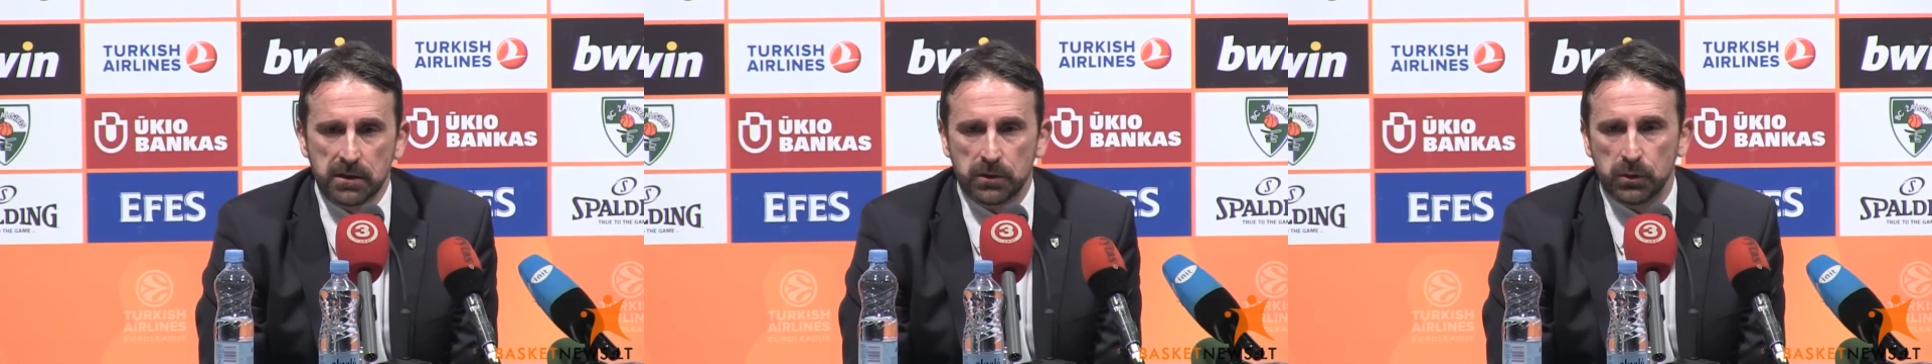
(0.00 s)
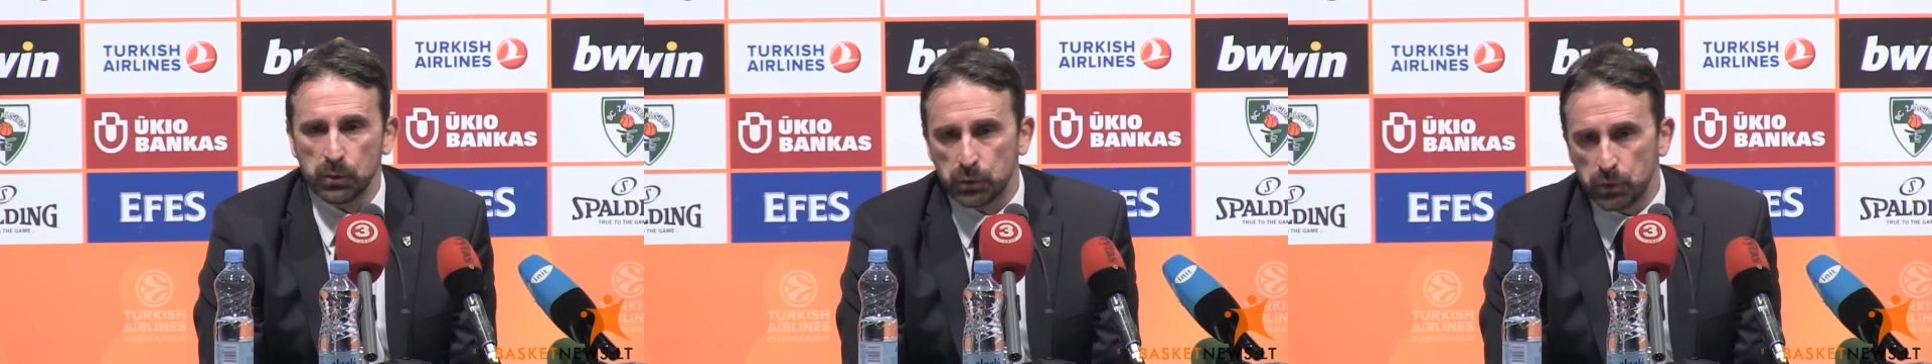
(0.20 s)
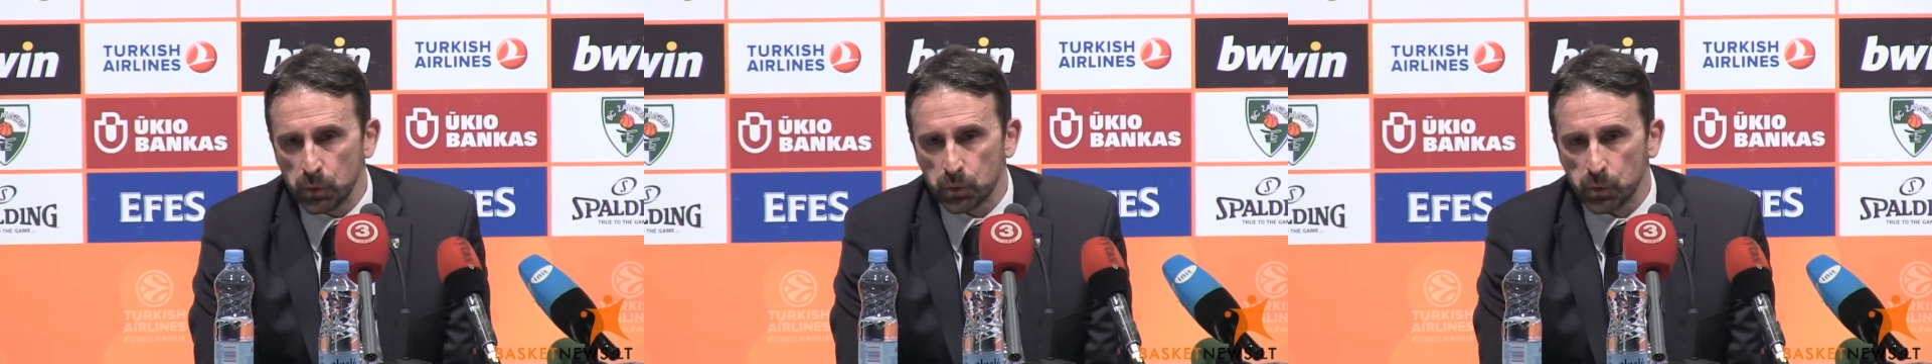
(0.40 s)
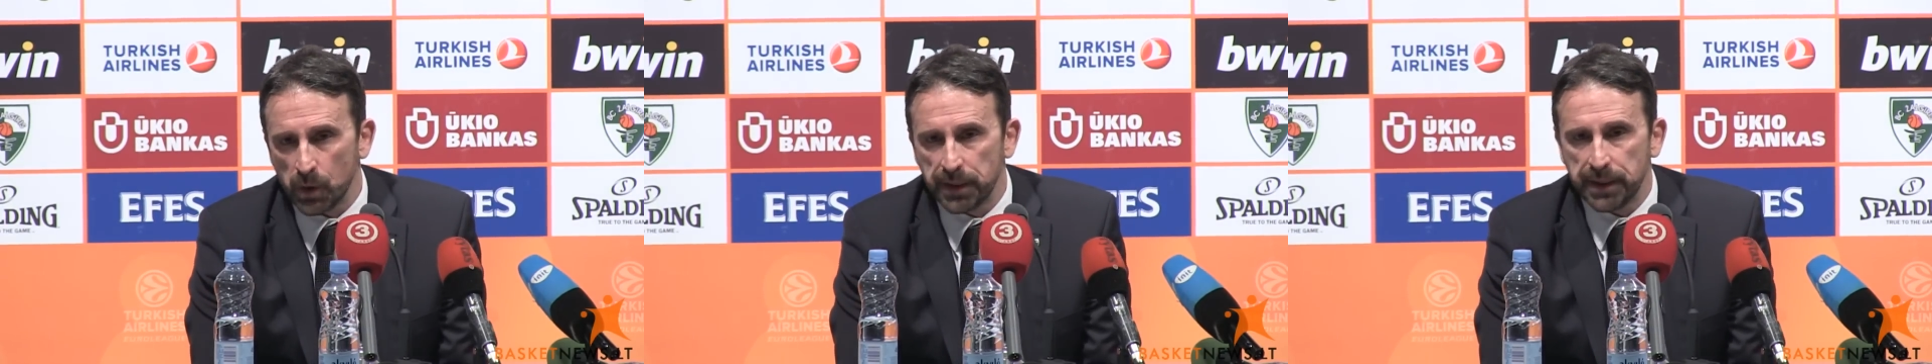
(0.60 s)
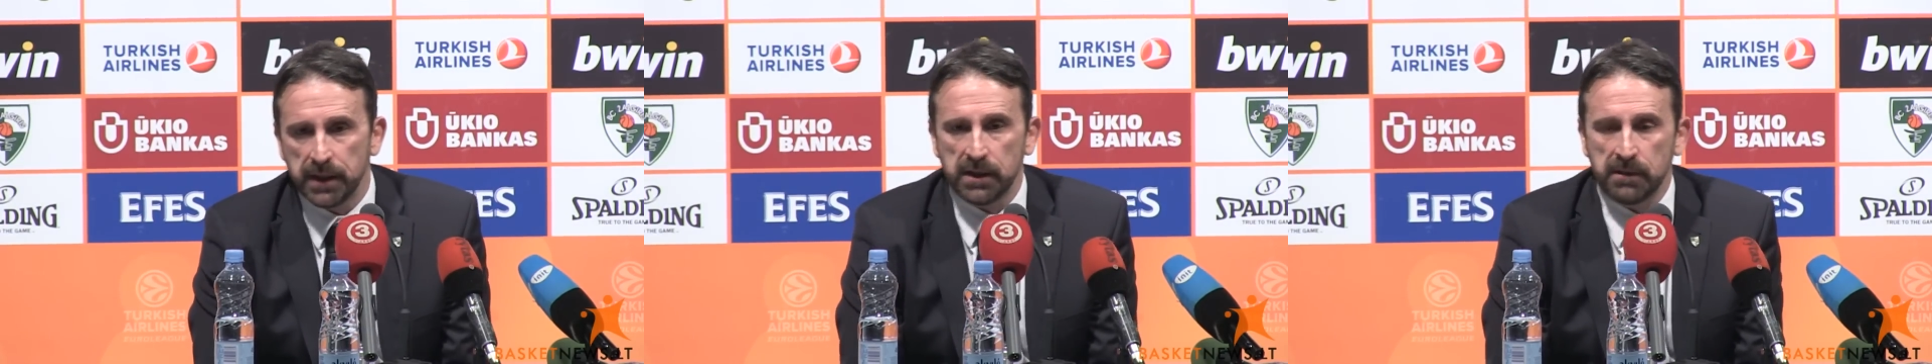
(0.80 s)
you choose one
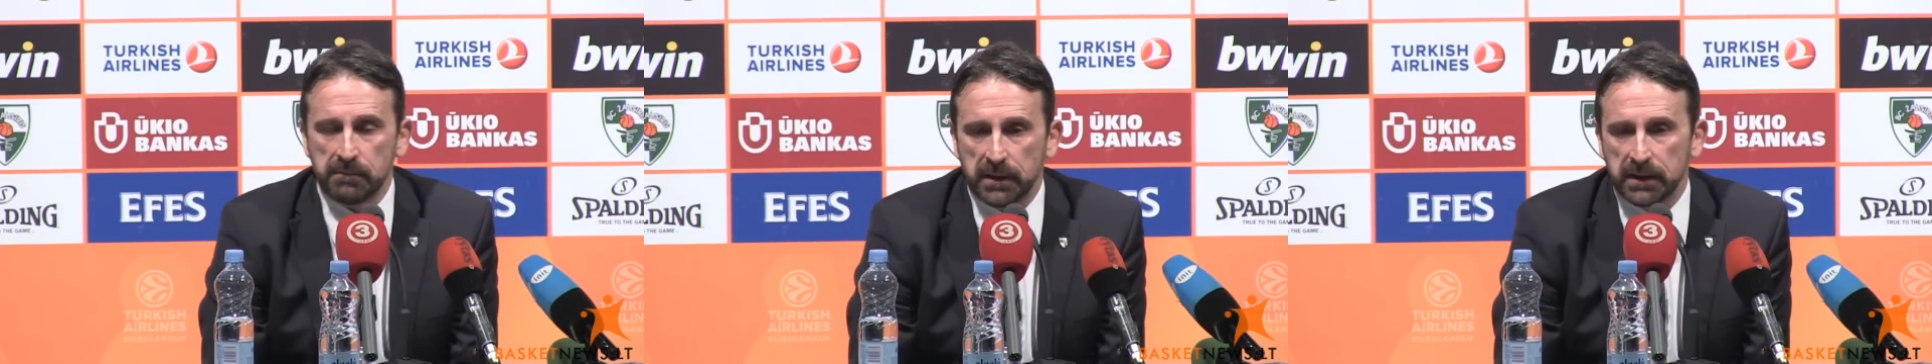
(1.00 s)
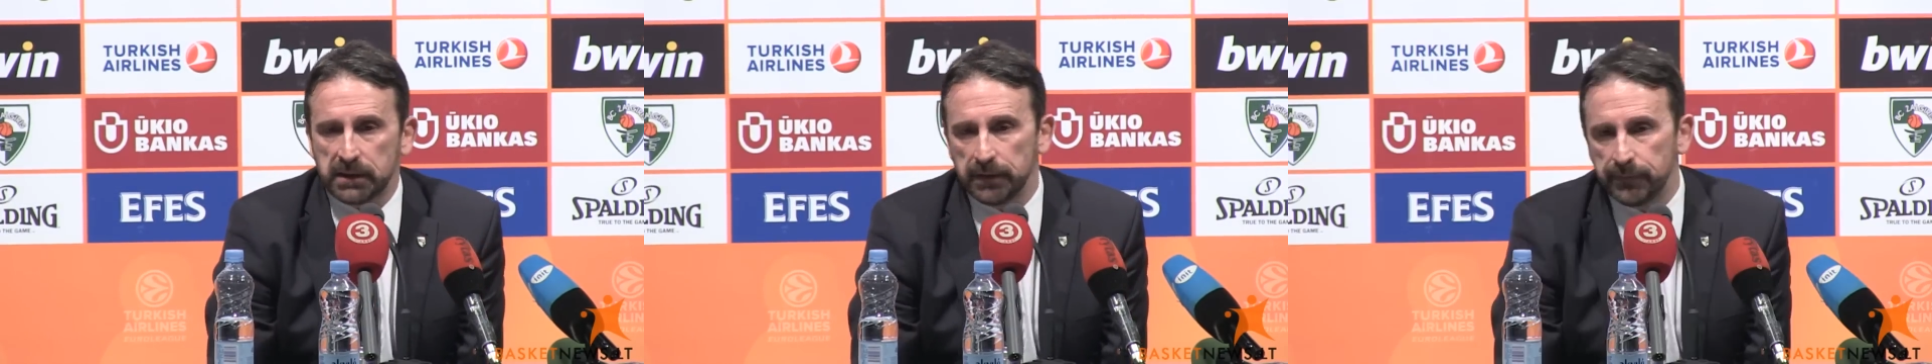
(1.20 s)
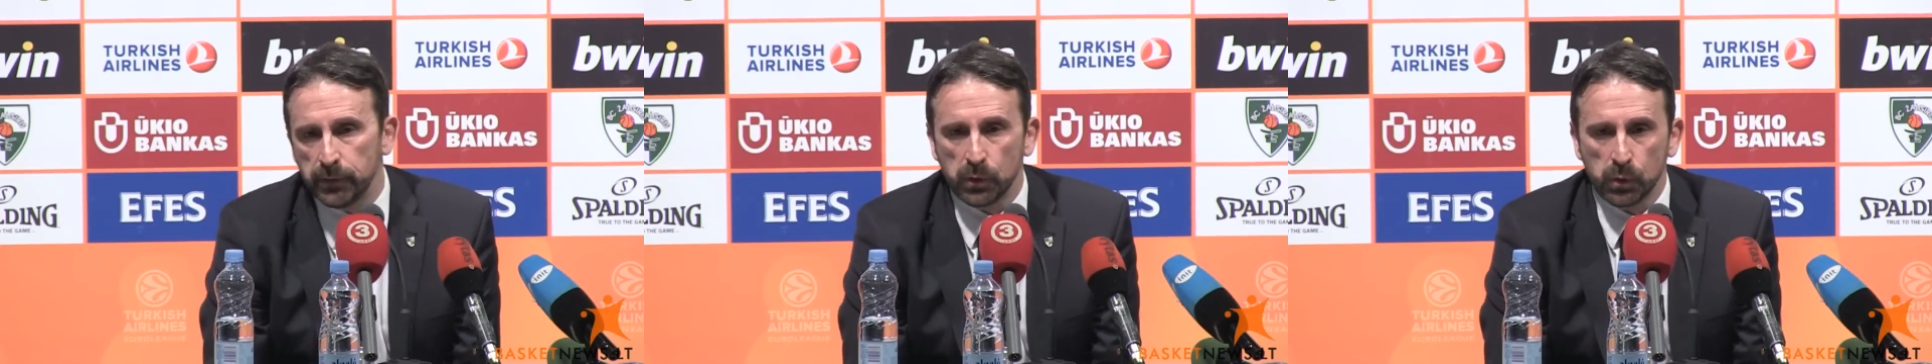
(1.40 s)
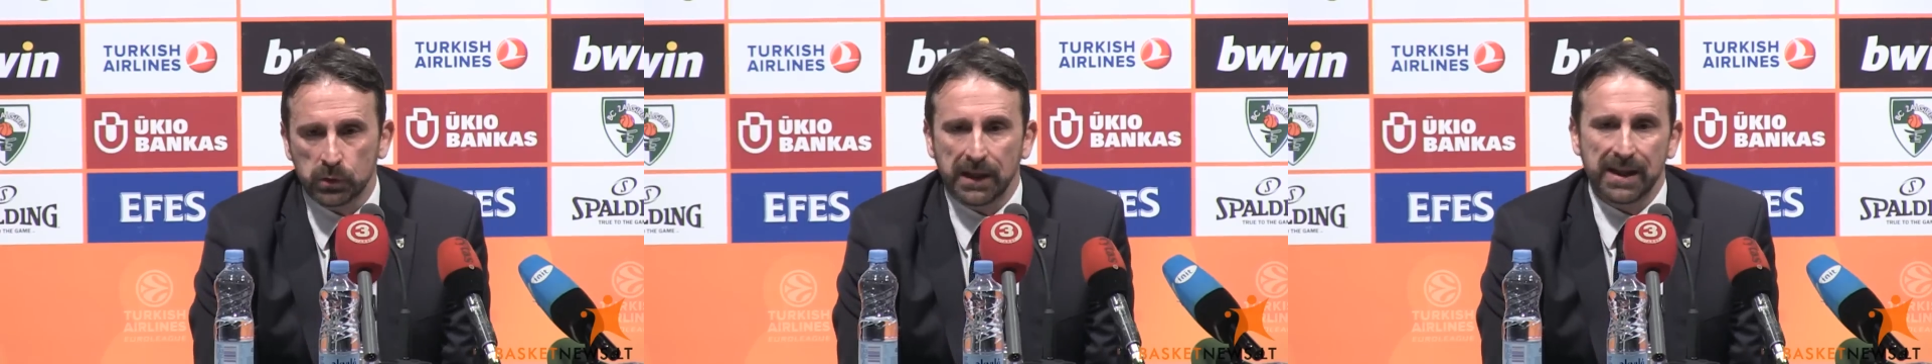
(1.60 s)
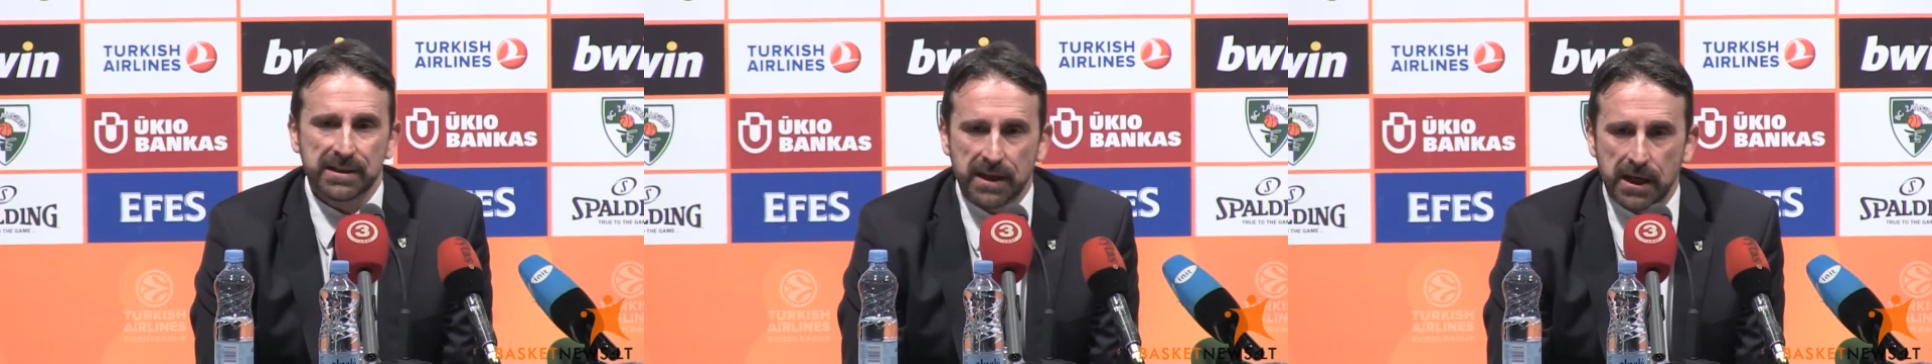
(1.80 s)
thing, but if you look
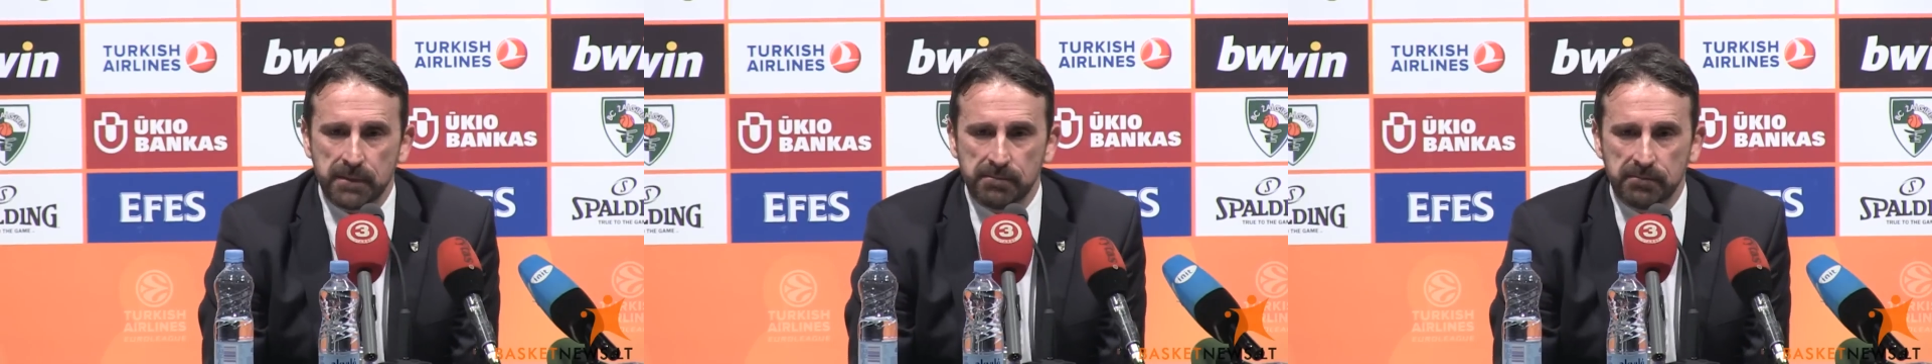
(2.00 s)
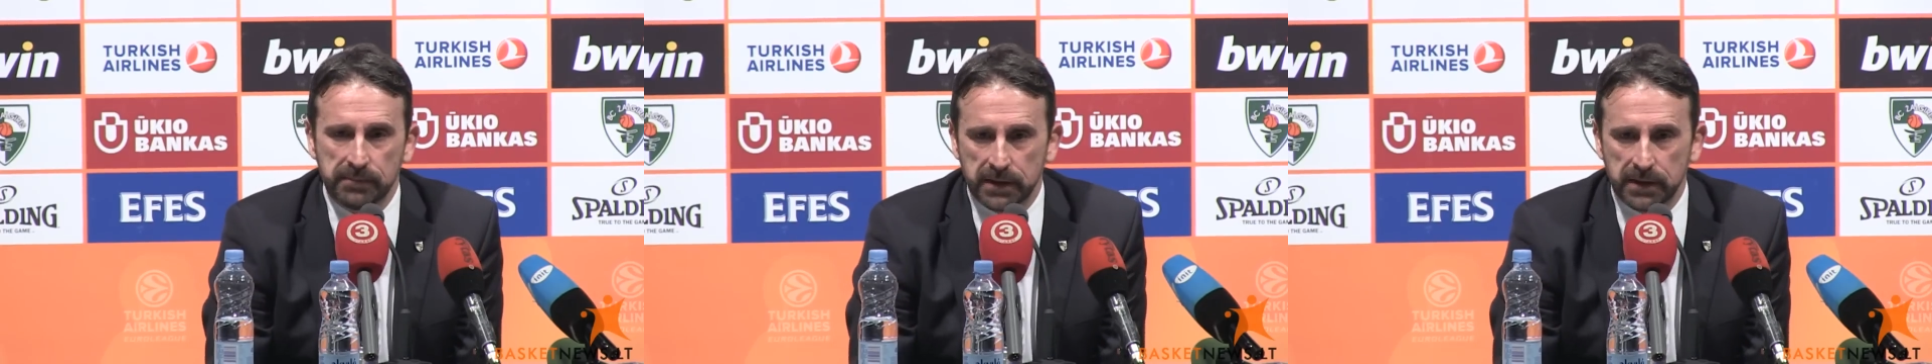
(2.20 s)
last game,